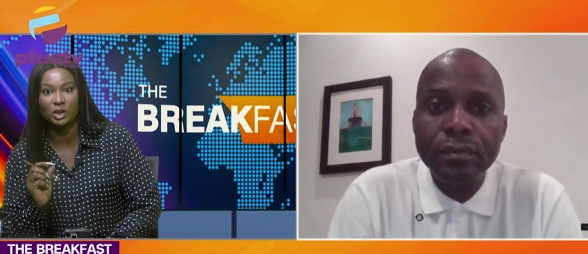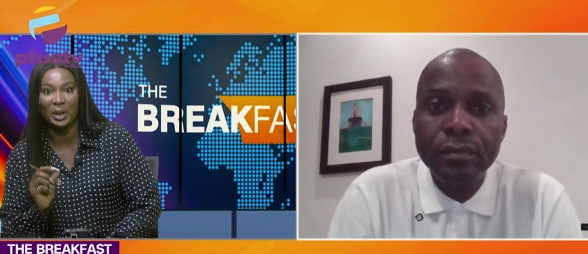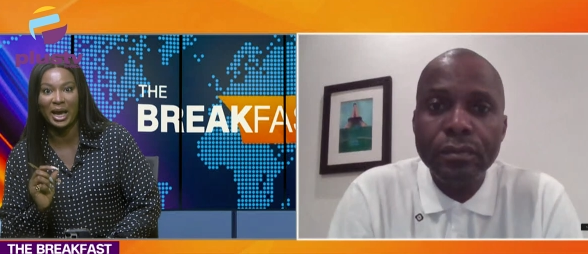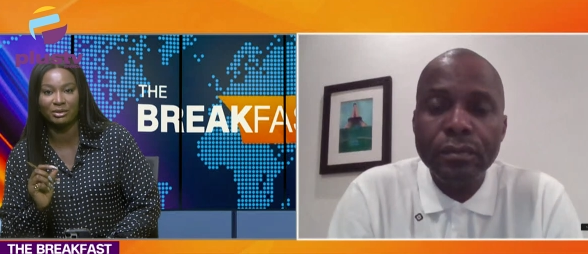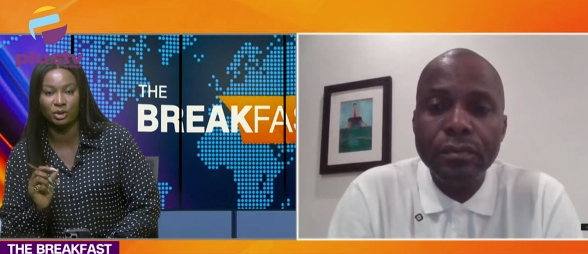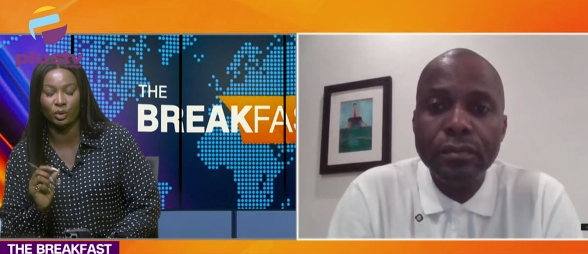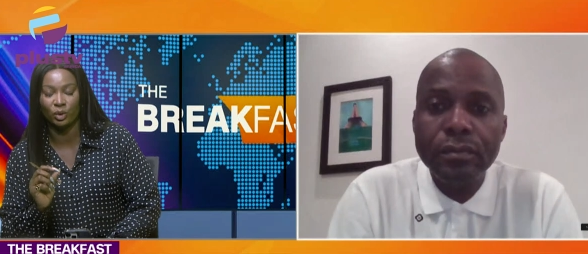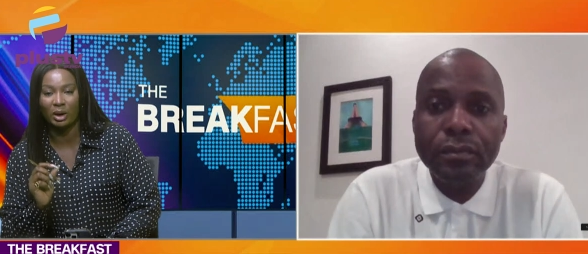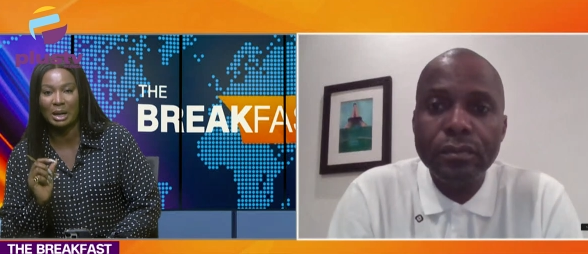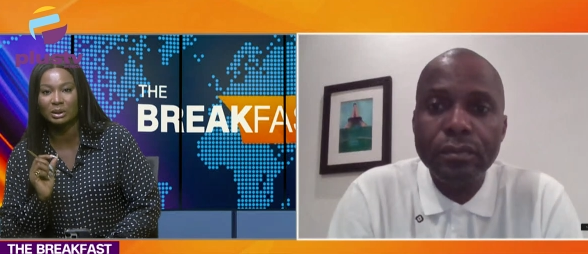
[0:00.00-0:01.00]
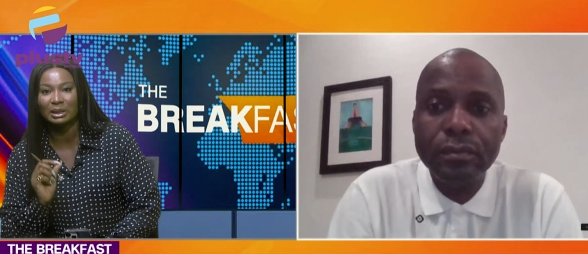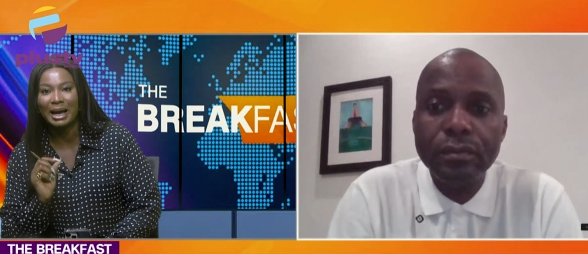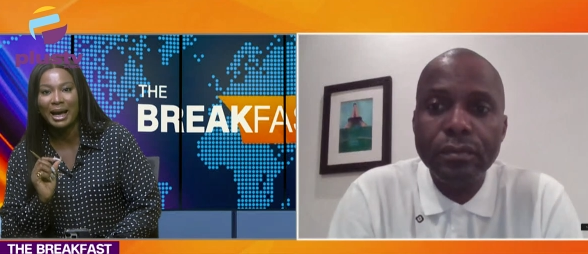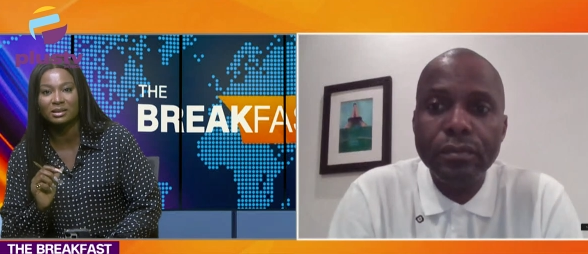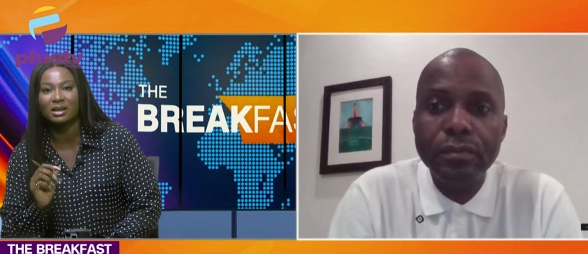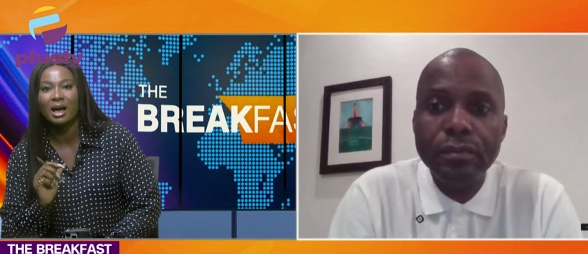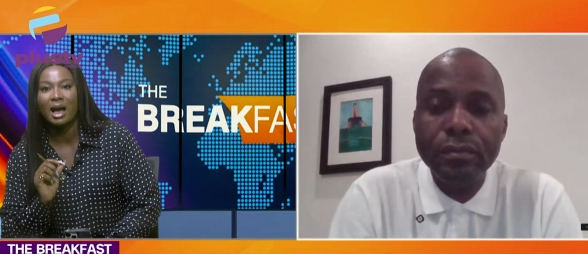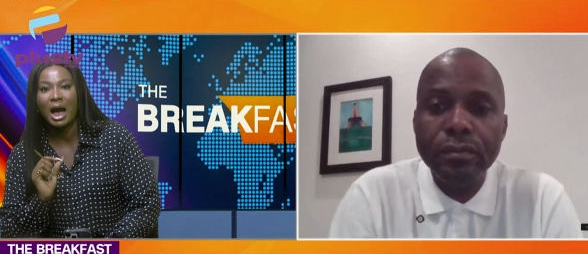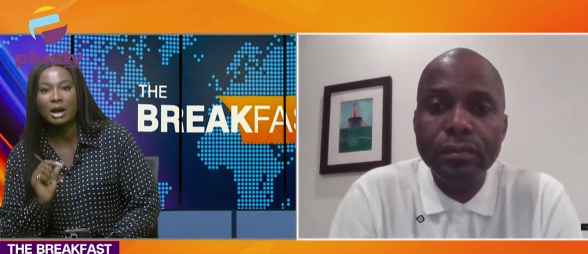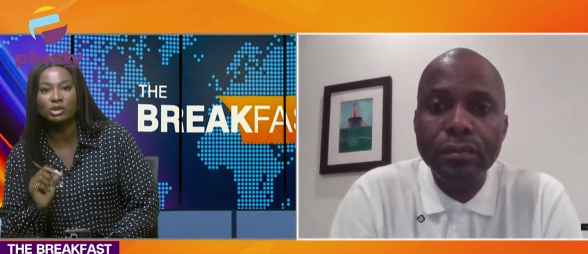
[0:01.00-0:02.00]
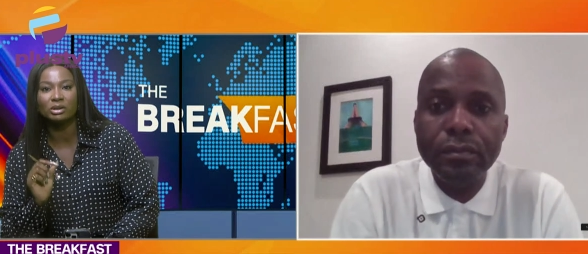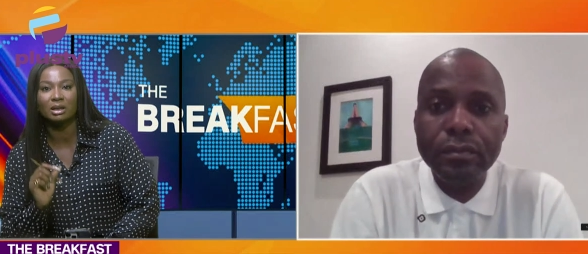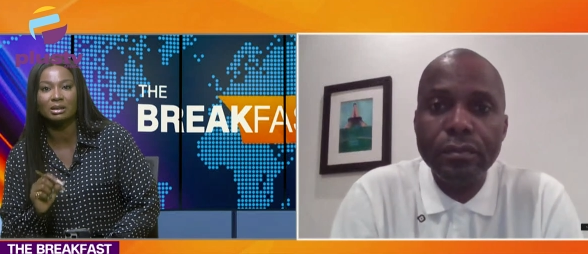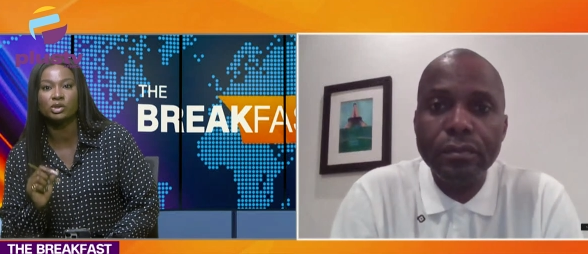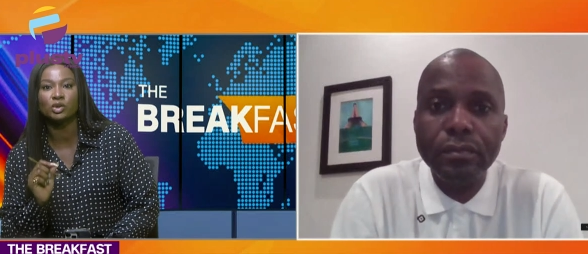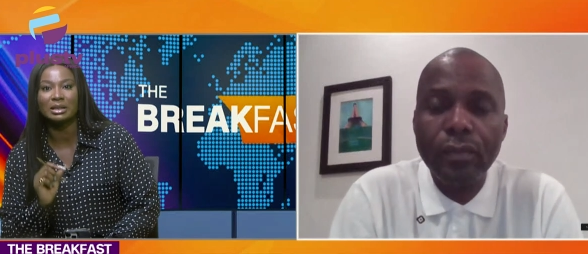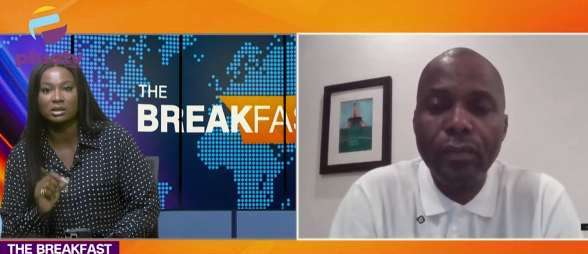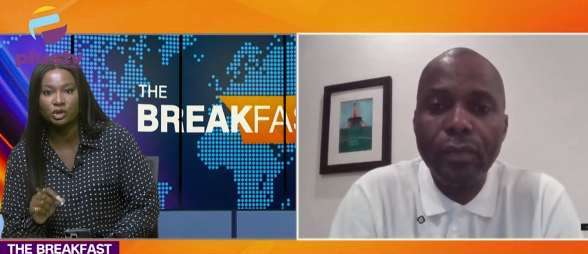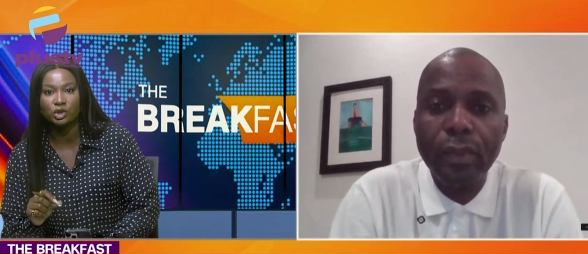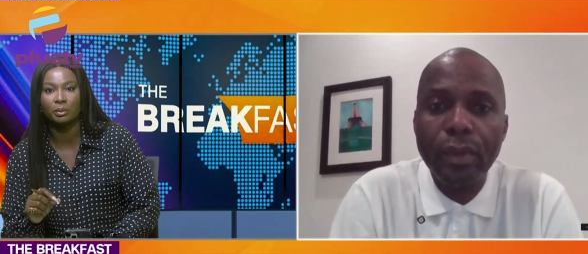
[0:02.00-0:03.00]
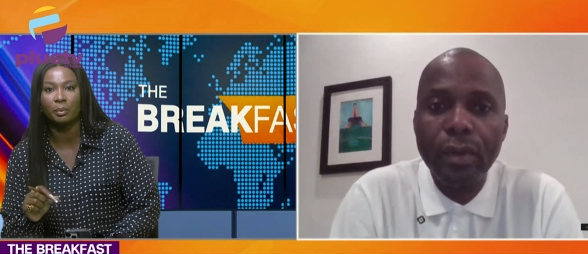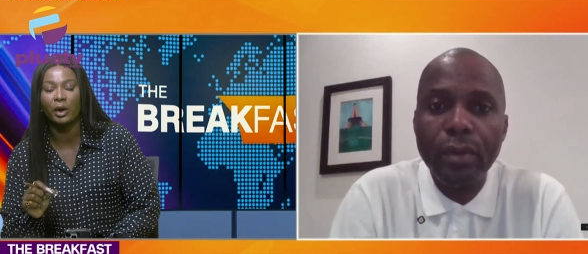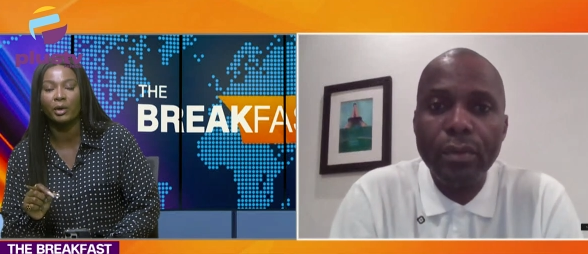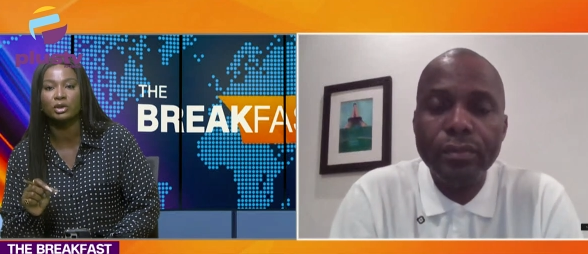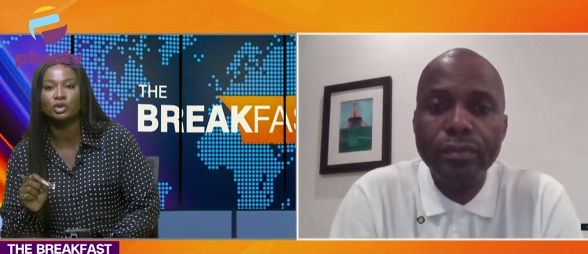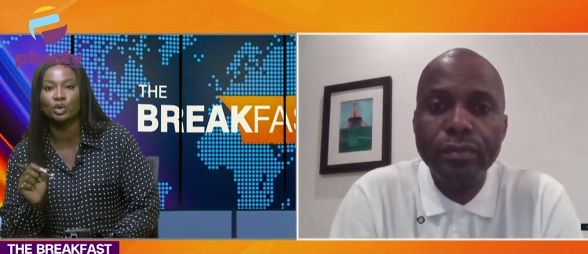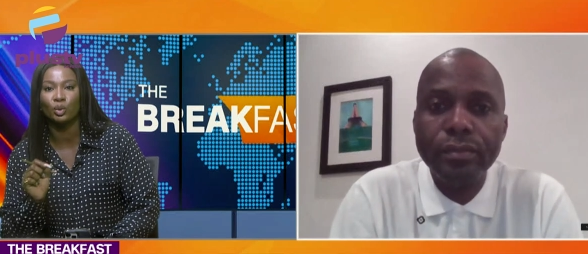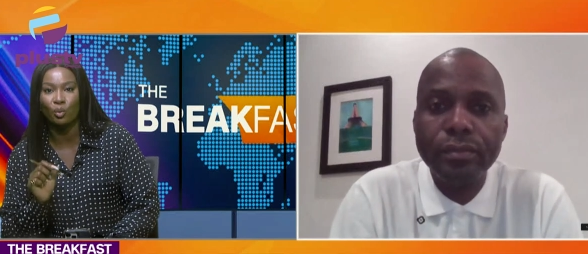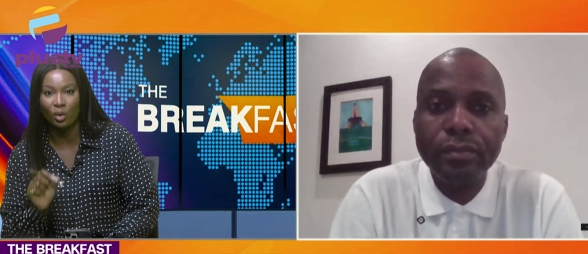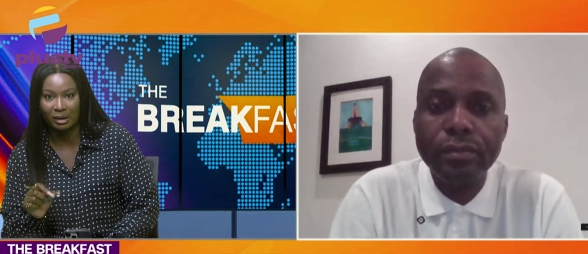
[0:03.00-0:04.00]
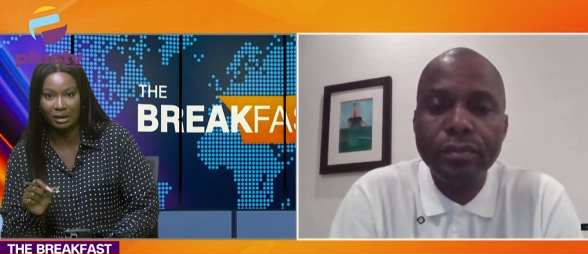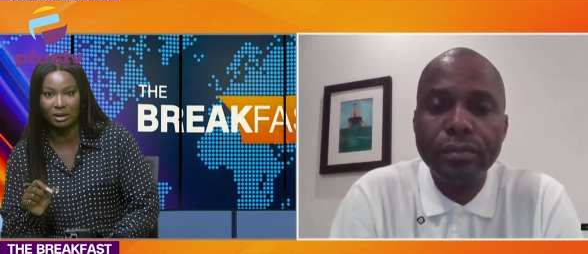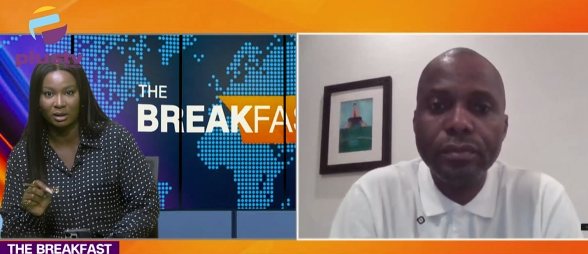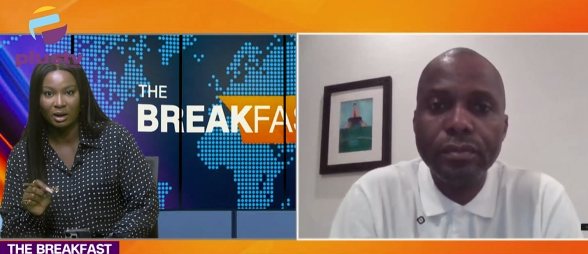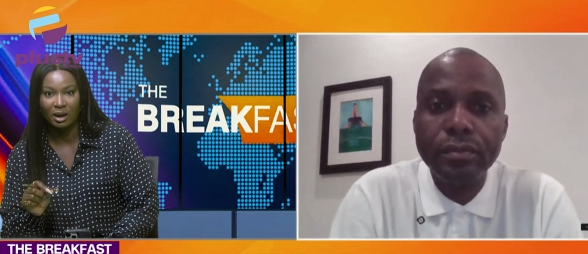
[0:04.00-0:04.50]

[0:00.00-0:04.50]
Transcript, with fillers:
Speaker 1: we have to go, I was going to ask, how do you think this transition period should work,